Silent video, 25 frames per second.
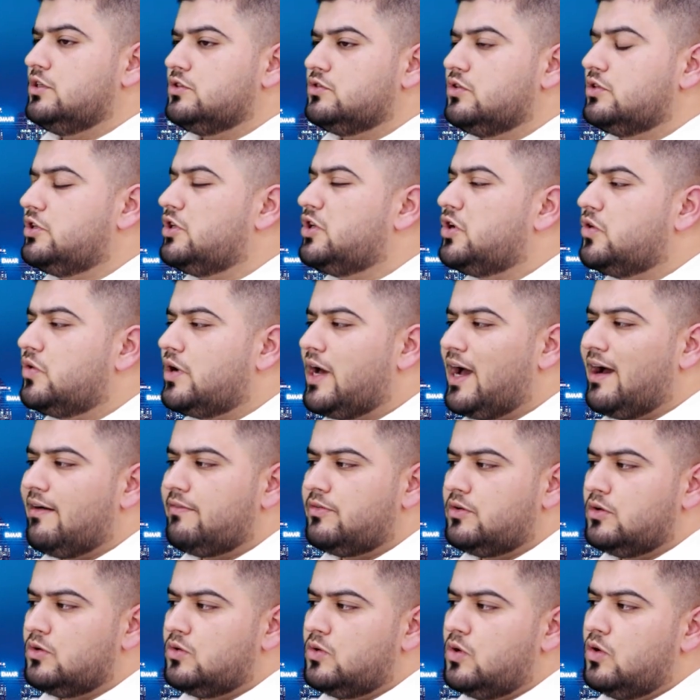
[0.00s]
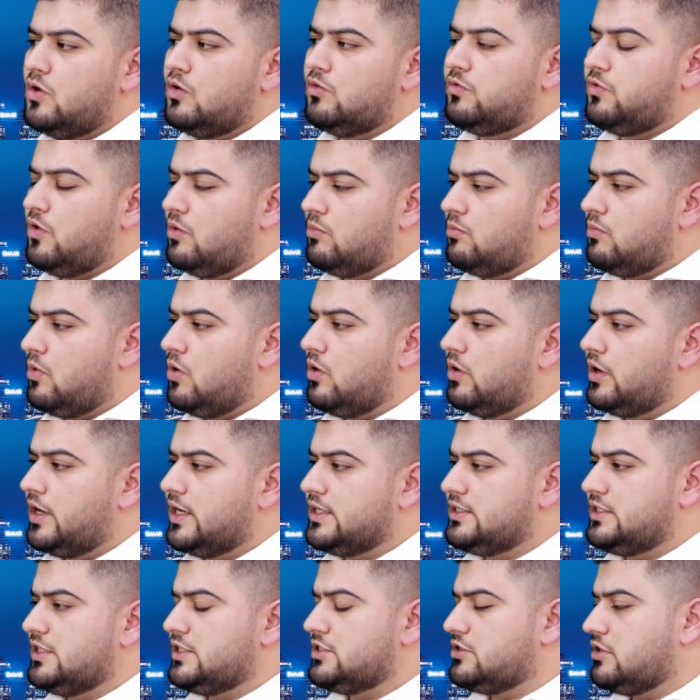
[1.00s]
so they don't have to go for
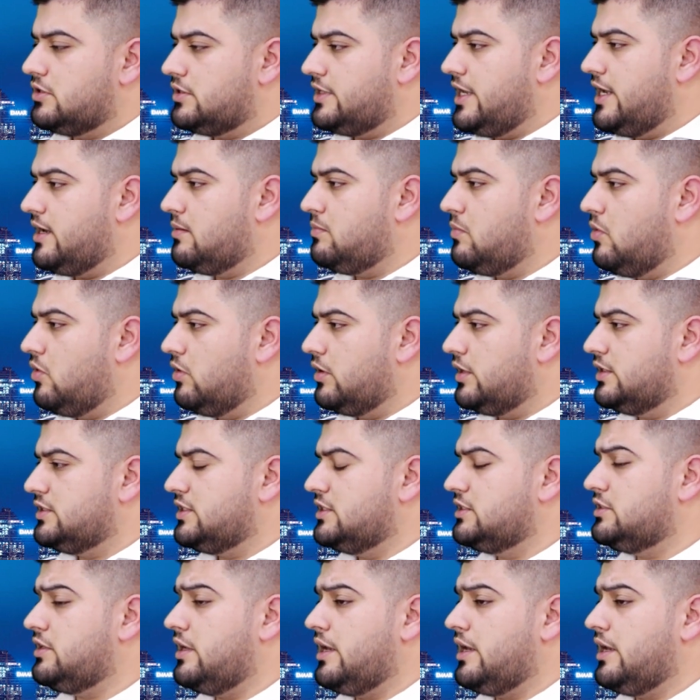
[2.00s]
mortgages or take mortgages.